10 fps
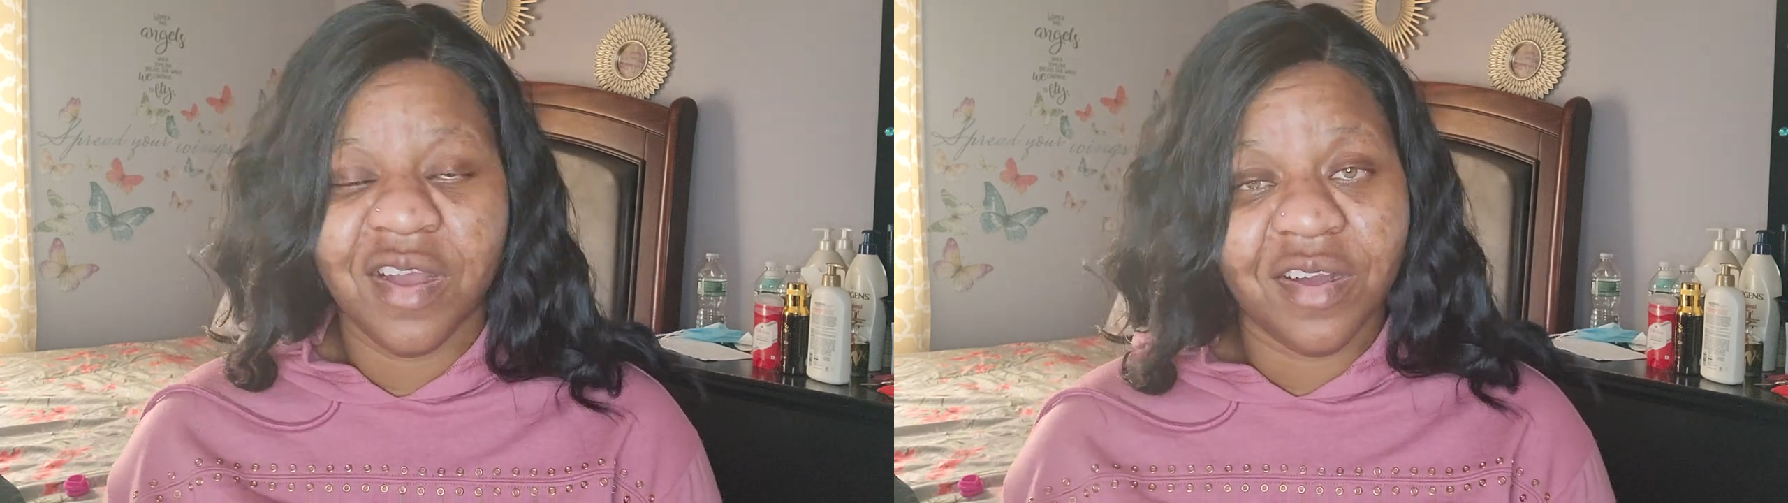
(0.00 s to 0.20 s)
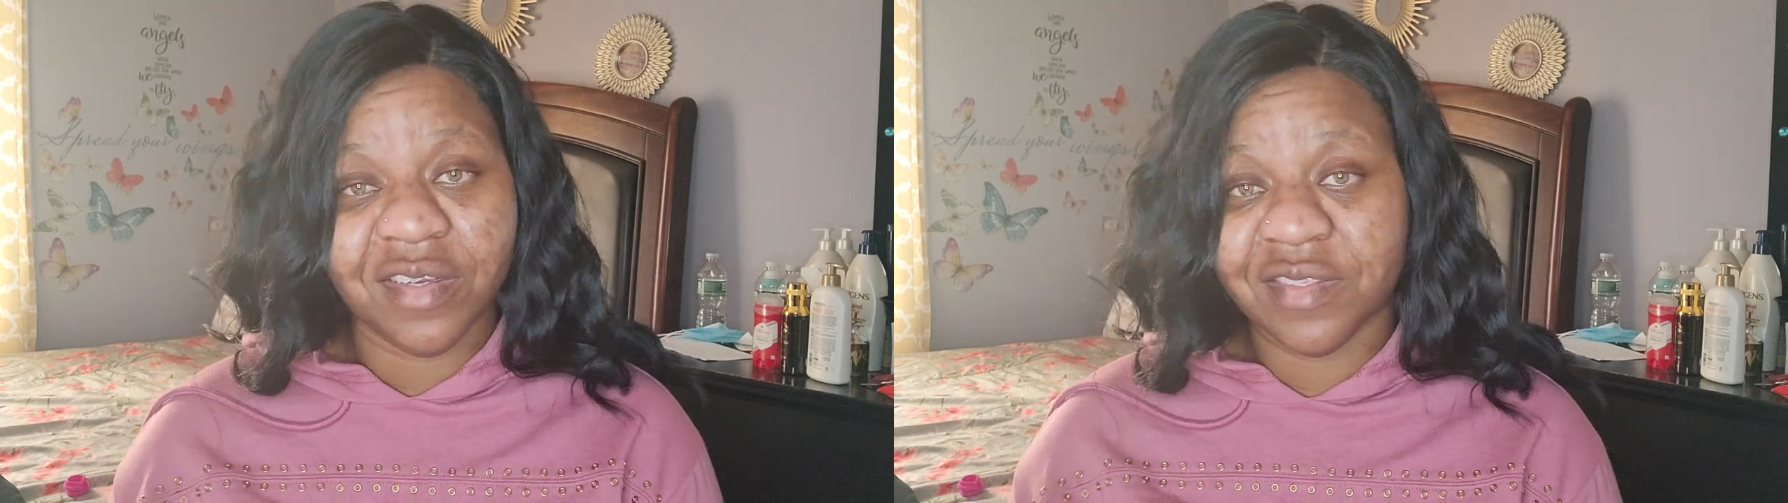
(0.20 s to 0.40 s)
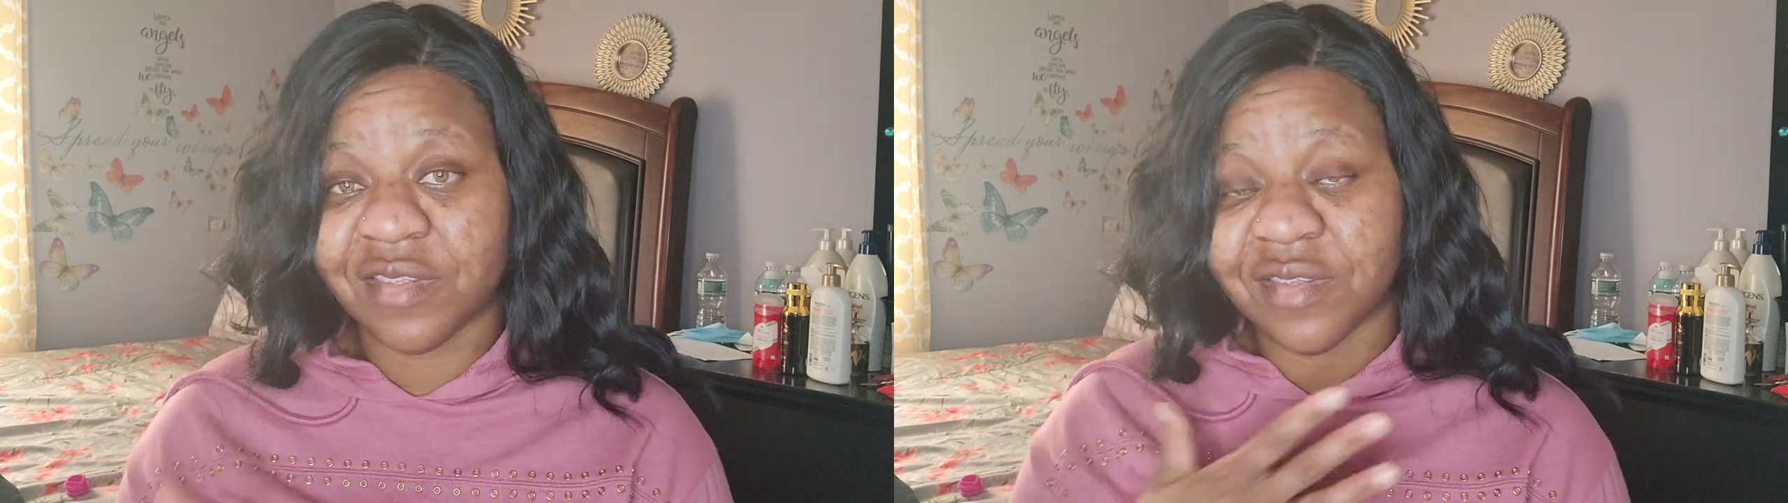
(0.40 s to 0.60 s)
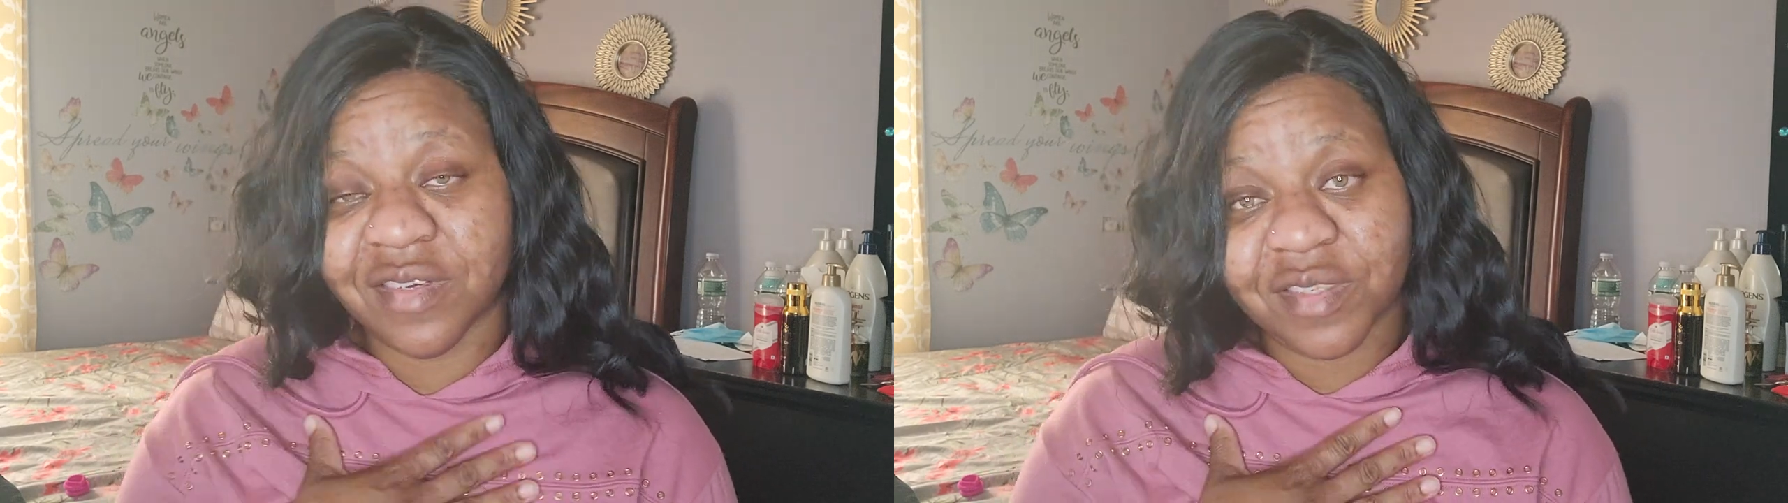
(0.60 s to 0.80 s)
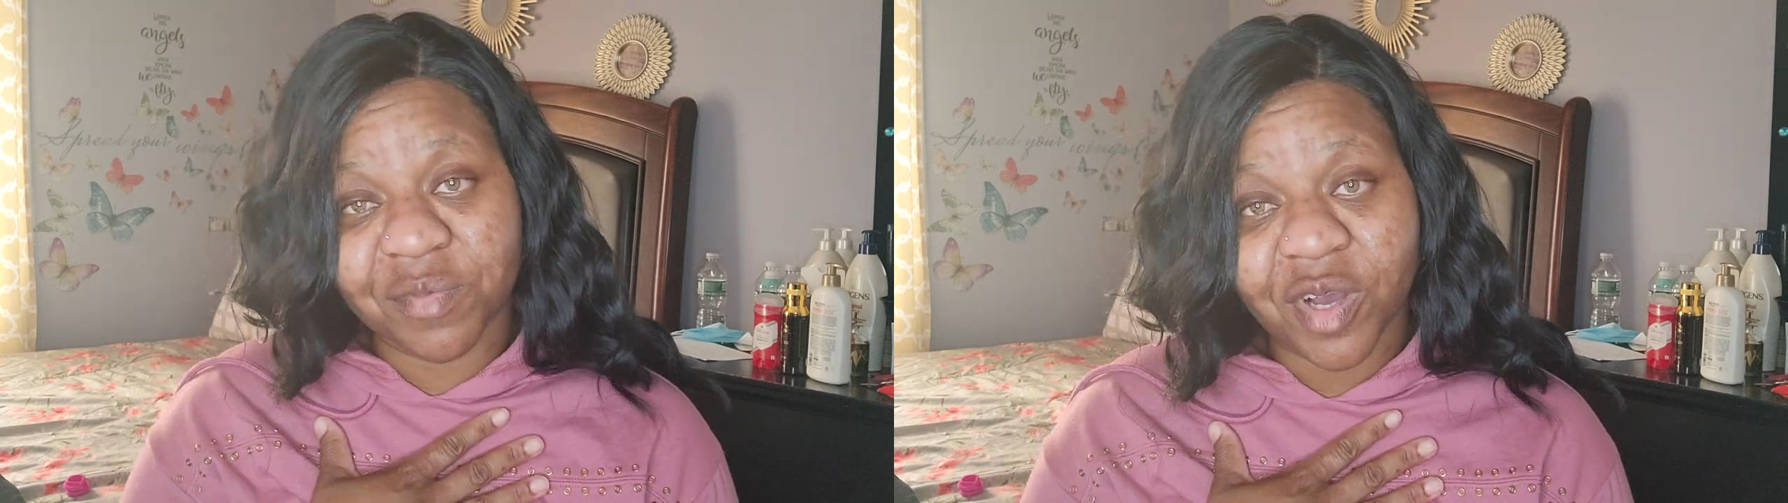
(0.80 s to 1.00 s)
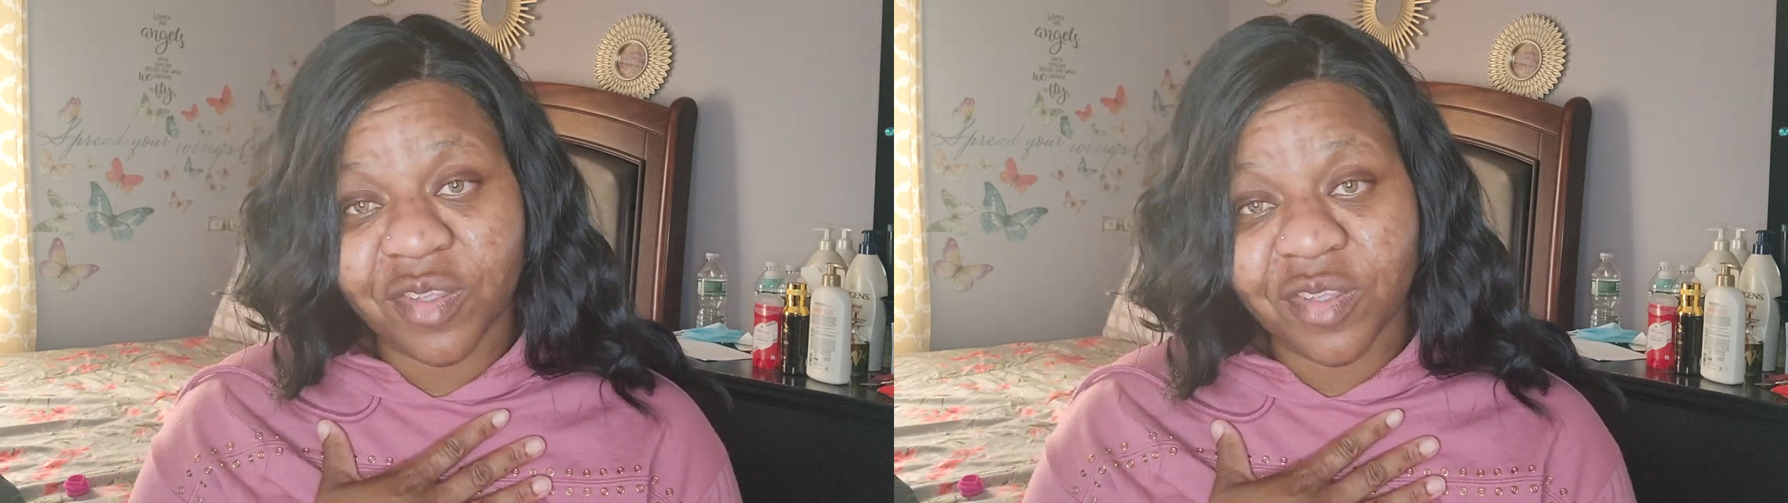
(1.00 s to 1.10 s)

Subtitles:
a small